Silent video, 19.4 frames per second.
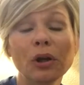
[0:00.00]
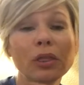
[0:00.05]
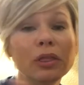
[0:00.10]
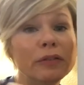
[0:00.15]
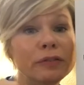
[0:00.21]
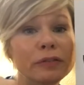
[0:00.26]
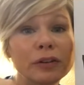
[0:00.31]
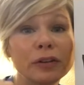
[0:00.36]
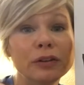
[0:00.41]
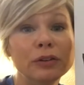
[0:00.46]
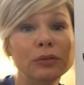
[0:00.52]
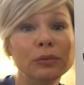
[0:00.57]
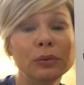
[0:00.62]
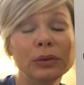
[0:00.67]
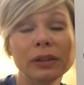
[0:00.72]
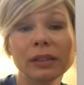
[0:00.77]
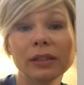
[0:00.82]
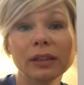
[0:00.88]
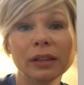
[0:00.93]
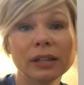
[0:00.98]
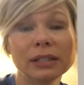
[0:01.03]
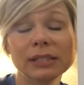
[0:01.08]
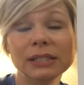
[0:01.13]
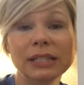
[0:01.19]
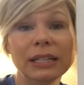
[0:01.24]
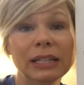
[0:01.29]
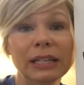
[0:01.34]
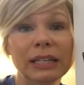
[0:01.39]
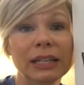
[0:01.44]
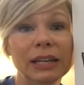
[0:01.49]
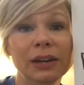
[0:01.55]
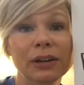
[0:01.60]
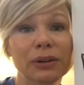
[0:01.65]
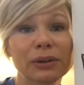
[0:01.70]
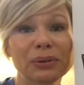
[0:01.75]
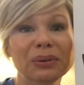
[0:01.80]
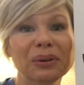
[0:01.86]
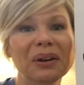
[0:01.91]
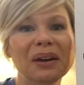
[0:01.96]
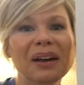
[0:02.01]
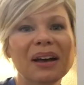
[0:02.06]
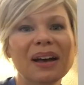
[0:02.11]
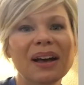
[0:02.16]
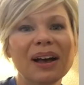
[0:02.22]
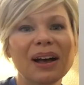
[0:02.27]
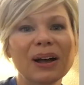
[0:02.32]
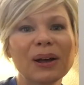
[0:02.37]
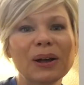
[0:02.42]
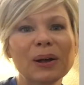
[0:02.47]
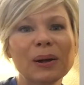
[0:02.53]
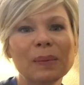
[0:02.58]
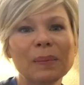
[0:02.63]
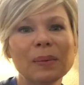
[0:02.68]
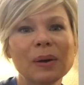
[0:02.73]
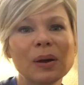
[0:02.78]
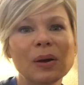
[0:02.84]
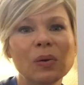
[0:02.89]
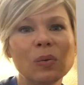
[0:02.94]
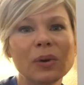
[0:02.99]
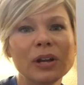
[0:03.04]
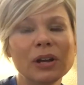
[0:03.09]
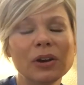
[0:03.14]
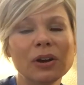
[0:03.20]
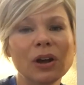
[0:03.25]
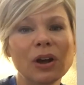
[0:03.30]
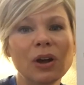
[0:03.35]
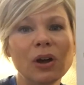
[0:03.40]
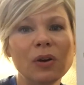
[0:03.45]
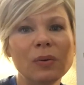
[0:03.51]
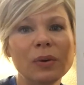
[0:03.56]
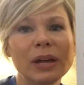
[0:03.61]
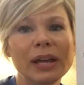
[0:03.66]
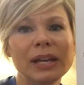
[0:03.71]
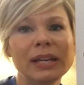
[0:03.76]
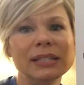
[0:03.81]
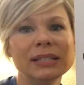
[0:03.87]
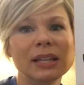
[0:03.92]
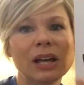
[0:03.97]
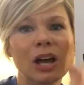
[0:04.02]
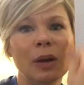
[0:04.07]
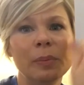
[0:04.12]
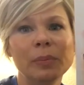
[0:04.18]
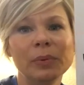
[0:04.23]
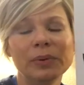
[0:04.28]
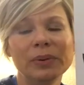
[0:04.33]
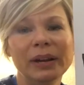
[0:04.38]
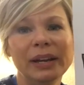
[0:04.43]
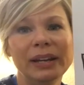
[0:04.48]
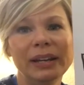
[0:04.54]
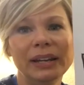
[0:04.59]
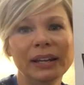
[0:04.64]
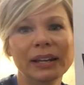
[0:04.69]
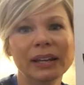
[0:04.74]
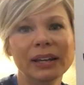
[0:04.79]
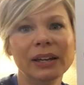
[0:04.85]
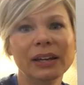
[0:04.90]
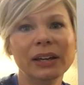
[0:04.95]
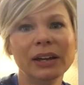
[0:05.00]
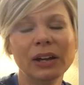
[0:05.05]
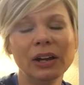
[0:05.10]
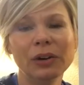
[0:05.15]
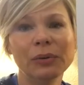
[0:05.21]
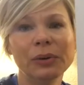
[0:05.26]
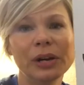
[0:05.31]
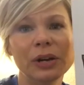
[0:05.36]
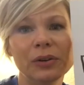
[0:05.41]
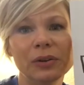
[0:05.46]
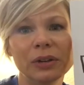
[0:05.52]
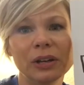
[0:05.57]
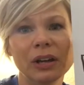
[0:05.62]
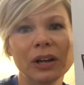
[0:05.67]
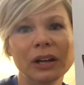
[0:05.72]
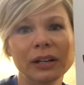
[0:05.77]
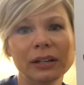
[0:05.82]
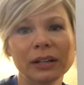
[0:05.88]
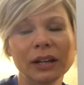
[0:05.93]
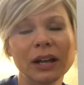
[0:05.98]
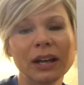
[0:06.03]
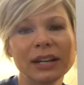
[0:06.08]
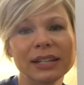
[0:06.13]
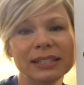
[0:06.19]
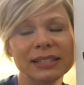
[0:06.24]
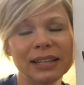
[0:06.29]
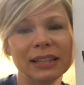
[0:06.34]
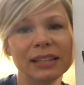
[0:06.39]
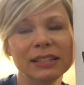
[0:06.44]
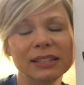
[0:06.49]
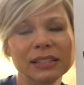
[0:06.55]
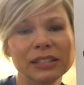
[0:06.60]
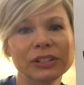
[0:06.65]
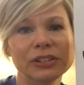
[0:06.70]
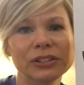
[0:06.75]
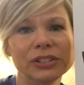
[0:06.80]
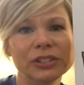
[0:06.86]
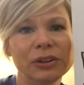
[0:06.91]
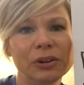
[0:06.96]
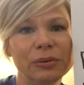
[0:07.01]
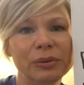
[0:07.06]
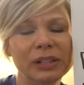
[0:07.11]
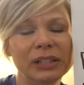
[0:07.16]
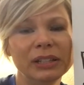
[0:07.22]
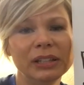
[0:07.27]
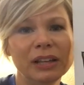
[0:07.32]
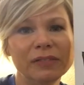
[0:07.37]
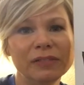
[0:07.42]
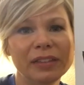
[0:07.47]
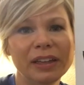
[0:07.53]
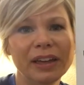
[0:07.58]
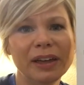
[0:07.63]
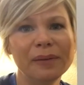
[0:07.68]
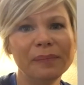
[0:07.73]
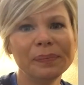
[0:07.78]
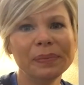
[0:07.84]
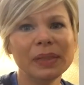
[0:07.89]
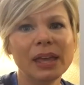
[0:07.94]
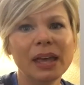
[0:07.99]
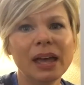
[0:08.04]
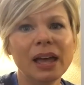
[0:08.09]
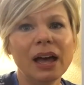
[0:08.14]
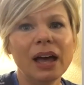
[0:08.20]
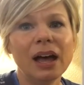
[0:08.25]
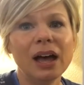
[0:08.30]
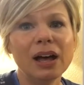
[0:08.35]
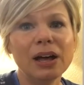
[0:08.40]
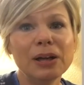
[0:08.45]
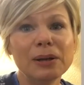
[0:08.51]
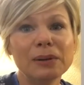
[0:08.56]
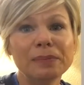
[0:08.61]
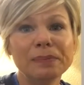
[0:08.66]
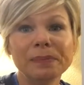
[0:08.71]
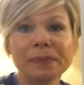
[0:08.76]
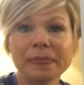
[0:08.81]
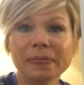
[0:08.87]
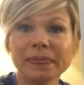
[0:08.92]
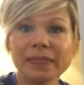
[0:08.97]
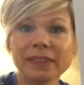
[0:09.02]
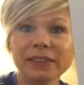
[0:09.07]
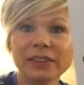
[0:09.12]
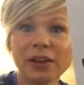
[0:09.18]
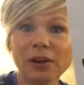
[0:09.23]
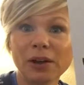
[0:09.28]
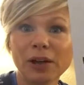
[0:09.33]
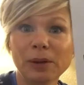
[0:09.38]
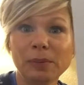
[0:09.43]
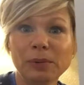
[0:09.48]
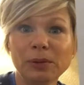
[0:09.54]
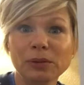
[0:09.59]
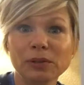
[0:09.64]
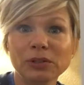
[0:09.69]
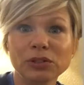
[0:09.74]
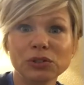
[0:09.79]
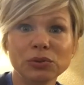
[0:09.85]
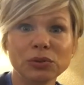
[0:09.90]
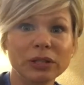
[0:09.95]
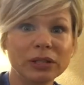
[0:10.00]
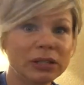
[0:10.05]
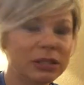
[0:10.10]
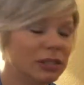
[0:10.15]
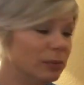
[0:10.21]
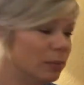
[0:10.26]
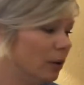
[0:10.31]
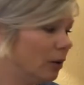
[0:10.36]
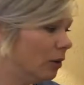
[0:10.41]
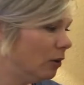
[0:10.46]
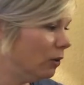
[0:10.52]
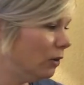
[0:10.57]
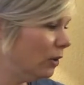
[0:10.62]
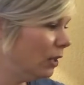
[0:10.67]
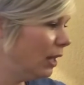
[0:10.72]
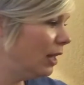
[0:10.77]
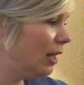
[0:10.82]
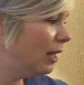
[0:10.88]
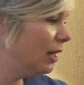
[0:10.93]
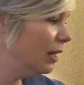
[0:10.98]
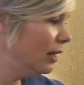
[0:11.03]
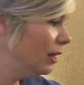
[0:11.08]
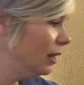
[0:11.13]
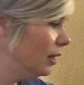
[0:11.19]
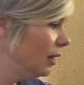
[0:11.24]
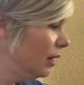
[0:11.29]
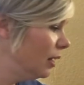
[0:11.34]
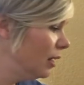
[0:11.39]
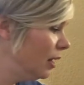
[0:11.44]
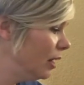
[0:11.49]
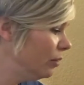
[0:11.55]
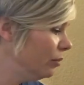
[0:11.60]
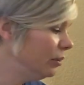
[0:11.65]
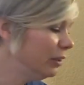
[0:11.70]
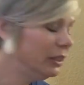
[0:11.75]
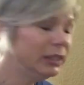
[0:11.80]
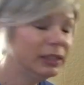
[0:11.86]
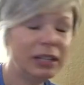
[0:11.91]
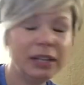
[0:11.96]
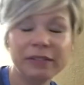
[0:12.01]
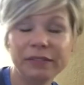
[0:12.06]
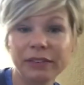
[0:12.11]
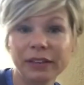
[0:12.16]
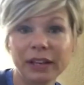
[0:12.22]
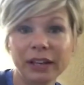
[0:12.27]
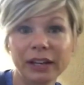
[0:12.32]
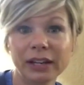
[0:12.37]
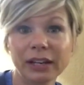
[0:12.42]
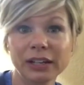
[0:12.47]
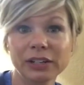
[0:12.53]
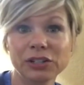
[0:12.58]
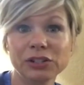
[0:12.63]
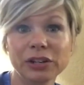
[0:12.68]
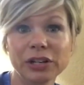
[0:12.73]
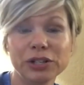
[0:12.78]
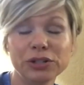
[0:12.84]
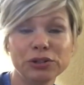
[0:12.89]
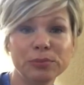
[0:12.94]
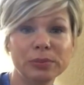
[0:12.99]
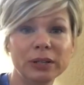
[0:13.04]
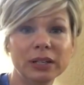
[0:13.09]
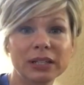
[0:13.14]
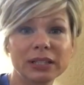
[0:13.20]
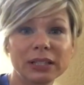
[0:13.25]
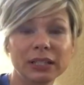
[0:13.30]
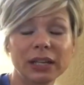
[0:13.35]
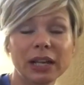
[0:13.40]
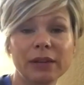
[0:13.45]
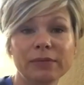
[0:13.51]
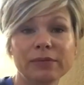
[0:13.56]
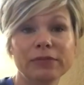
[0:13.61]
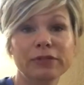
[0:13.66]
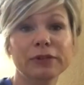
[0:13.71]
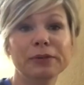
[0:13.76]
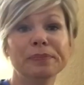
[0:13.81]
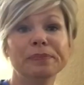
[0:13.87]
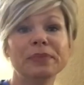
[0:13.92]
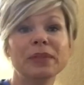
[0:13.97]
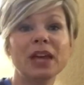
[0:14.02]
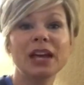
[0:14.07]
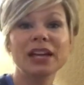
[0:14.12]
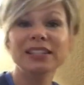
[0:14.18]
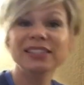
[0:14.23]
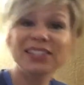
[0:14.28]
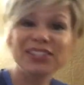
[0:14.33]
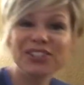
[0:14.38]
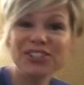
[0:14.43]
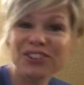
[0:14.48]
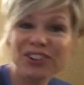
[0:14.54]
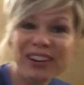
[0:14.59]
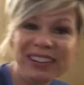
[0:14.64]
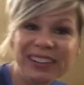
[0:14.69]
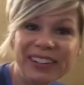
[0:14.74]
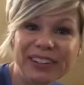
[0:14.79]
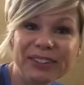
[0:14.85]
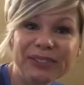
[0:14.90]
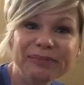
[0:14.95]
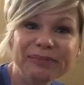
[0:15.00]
the phone with a CEO, we are always operating around God. God is at the center. So I really love that. So I hope you enjoyed this model. I really love that and treasure, because it came from such a great leader.